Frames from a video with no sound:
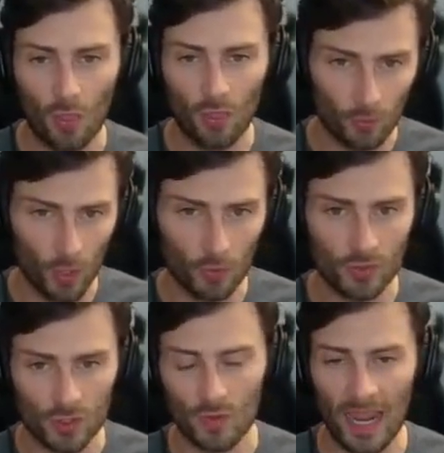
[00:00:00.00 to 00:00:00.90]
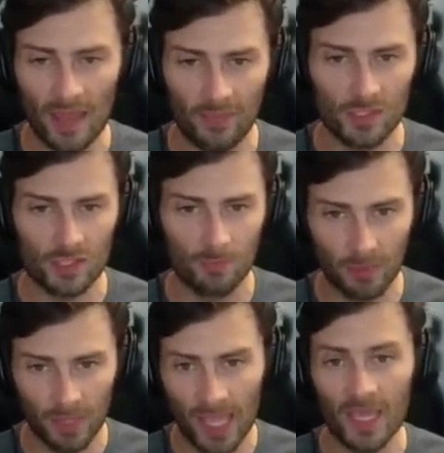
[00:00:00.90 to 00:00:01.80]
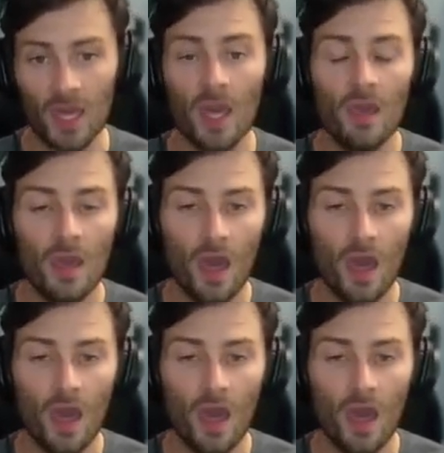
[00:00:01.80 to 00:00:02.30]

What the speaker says: on the road to Athens to play